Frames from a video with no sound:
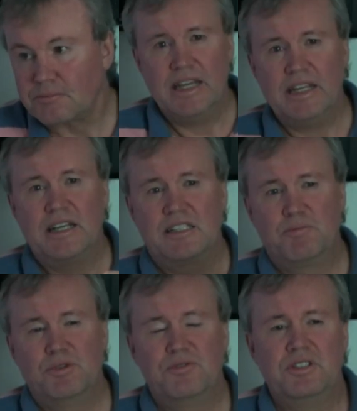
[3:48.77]
It has
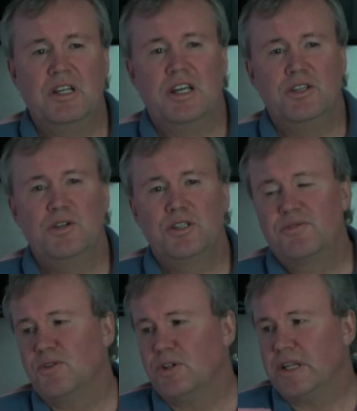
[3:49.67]
proven
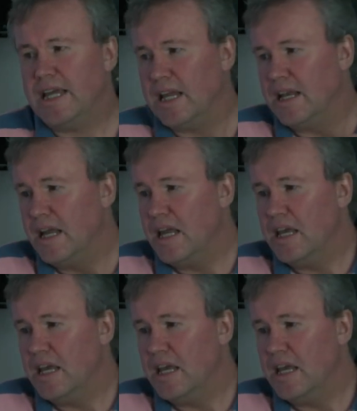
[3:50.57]
useful in